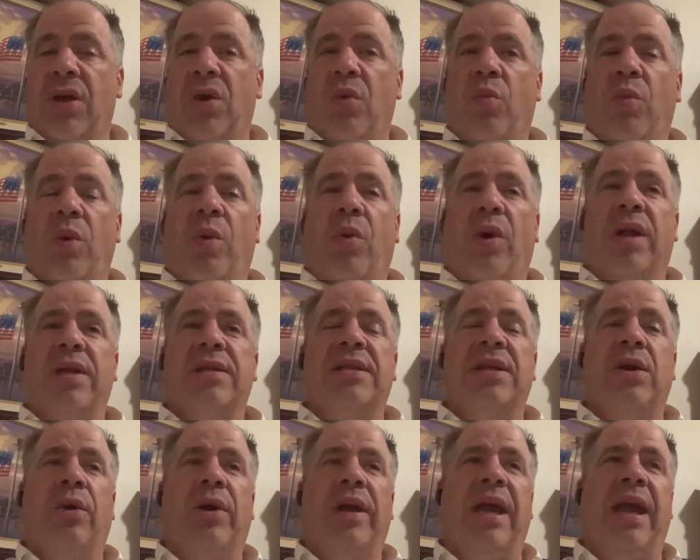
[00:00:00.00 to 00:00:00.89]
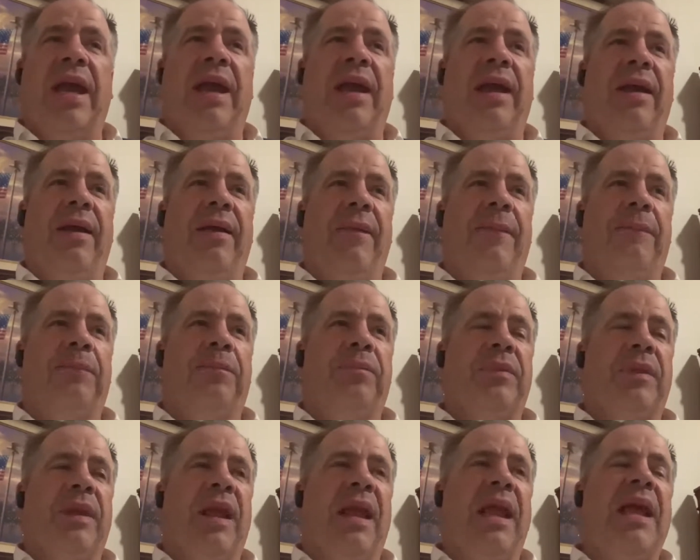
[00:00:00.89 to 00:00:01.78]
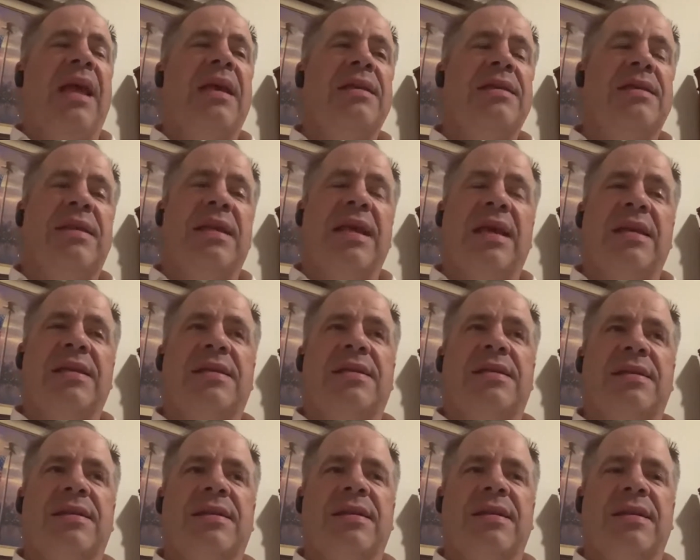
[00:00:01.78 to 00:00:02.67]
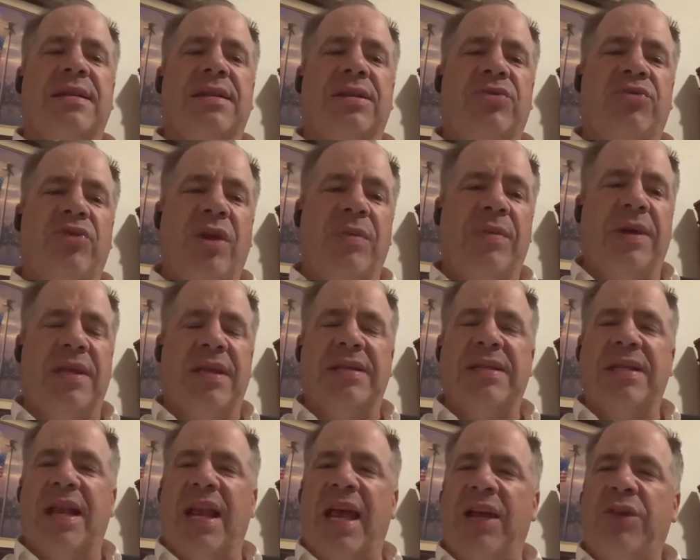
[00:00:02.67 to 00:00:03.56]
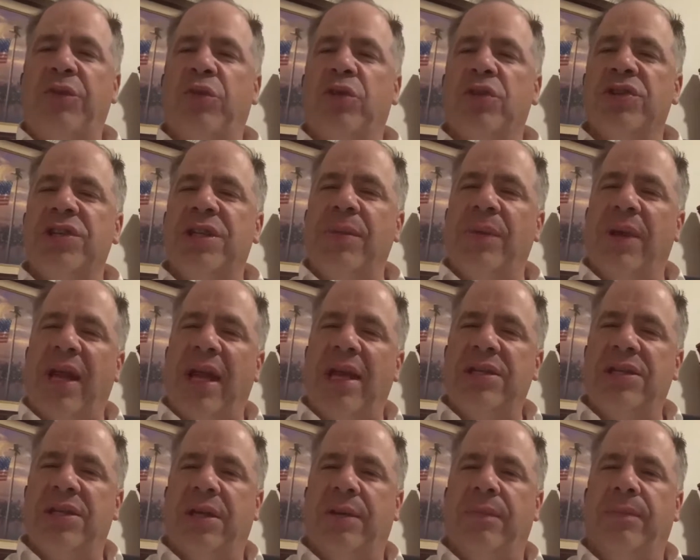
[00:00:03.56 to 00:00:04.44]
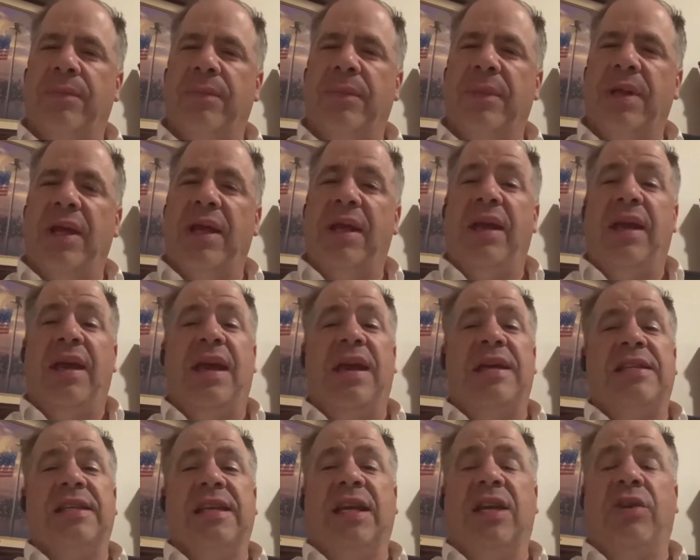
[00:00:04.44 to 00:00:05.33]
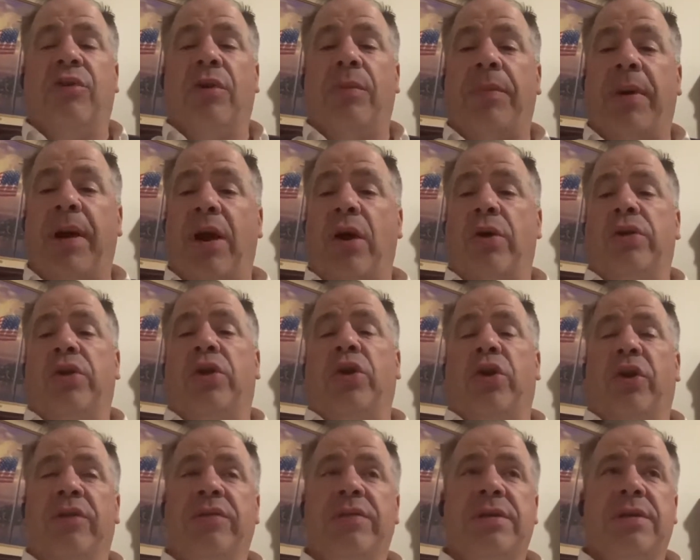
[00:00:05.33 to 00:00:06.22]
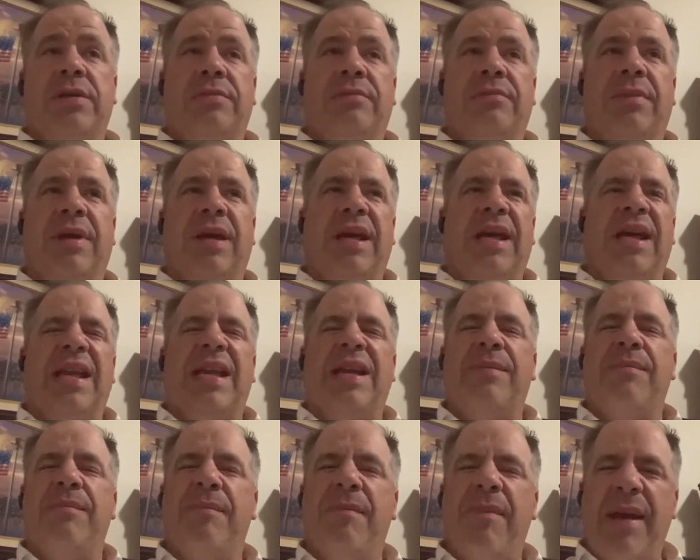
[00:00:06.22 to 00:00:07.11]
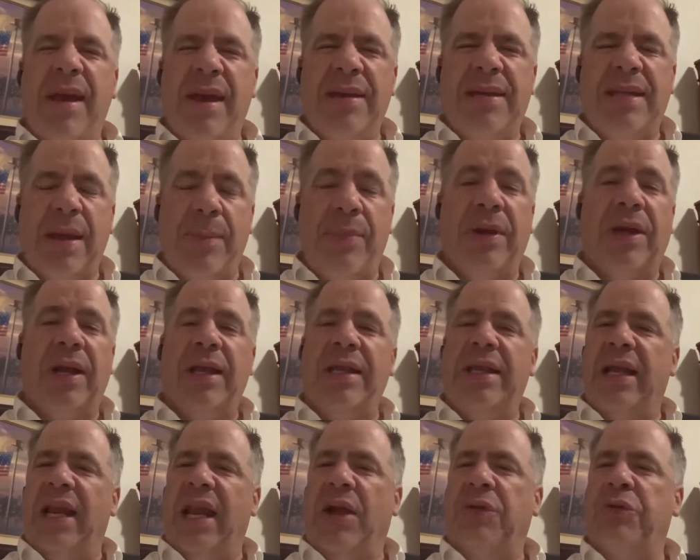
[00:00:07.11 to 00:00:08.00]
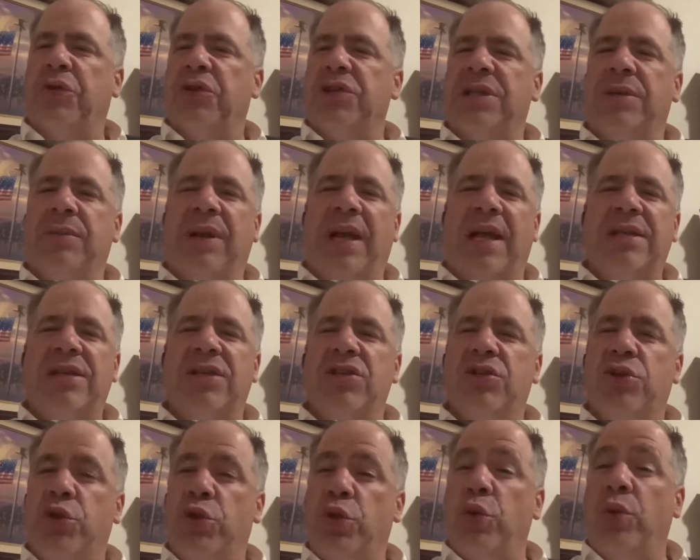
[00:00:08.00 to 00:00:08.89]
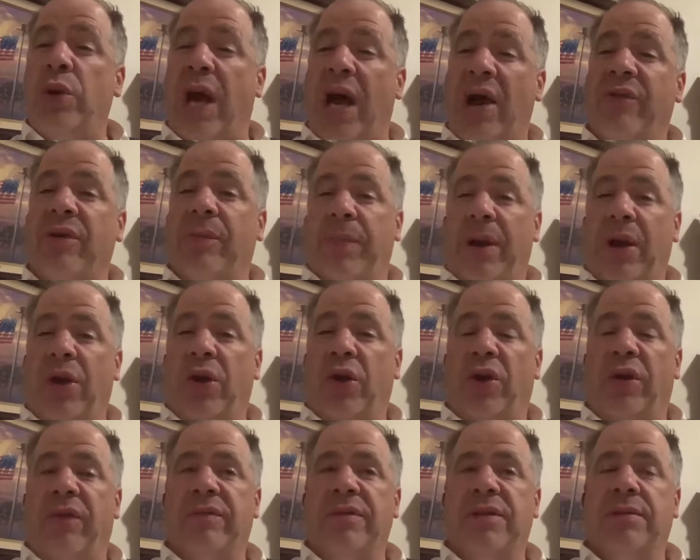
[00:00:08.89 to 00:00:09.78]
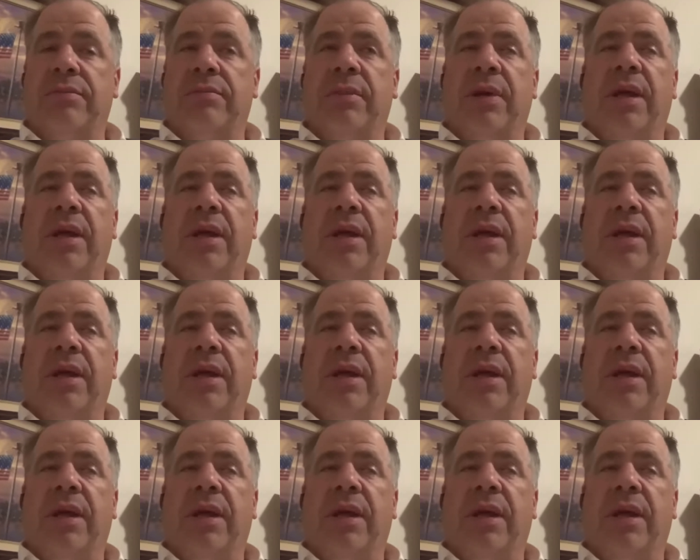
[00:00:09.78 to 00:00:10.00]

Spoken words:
We want to say, okay, is this treatment, this electrical stimulation, is it going to repair the nerves? Typically, the electrical stimulations do not repair nerves.